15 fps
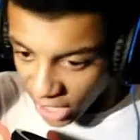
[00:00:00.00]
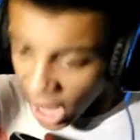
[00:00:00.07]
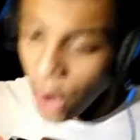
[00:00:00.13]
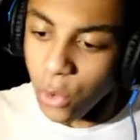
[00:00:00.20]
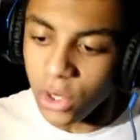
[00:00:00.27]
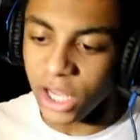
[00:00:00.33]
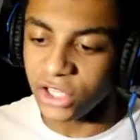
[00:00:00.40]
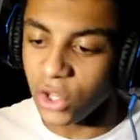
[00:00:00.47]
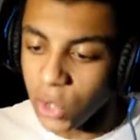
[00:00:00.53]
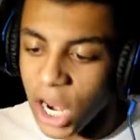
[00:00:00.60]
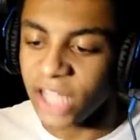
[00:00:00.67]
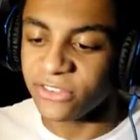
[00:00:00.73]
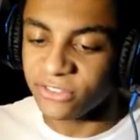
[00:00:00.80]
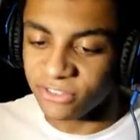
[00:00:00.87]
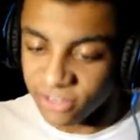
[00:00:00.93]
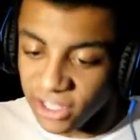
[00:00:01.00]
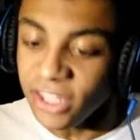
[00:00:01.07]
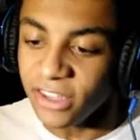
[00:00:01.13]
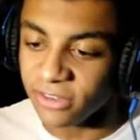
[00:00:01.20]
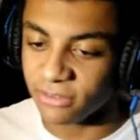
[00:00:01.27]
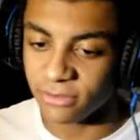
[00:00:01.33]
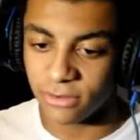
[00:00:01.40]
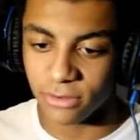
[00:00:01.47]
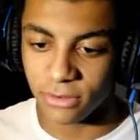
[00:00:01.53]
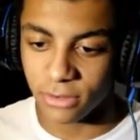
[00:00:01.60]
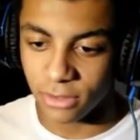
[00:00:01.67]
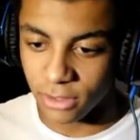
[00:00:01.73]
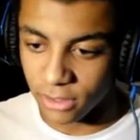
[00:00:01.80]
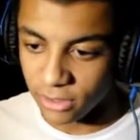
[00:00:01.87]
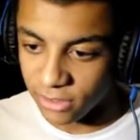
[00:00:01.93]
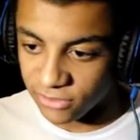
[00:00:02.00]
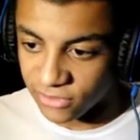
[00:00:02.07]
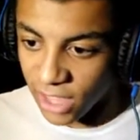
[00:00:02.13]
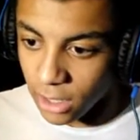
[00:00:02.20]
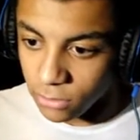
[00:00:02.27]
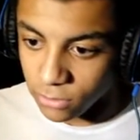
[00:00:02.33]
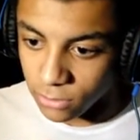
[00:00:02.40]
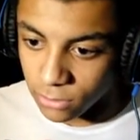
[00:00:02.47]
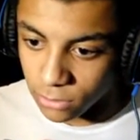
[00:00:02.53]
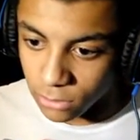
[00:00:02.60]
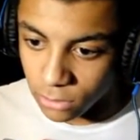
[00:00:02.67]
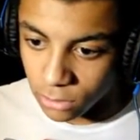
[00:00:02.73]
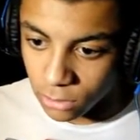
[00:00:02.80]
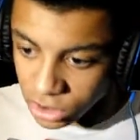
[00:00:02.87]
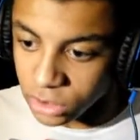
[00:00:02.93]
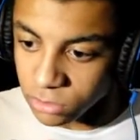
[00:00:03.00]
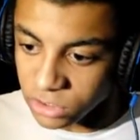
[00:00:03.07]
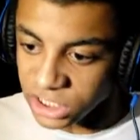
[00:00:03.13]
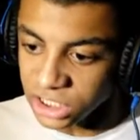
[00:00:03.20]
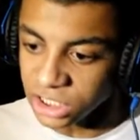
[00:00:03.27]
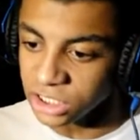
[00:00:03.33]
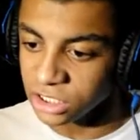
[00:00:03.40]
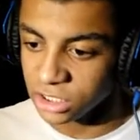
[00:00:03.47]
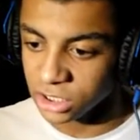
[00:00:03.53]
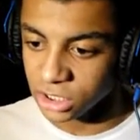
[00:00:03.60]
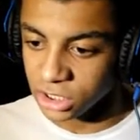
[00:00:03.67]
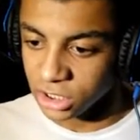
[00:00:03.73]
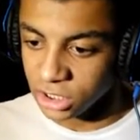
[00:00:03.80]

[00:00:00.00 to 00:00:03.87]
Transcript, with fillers: How can you not see it? Is that... Oh my god!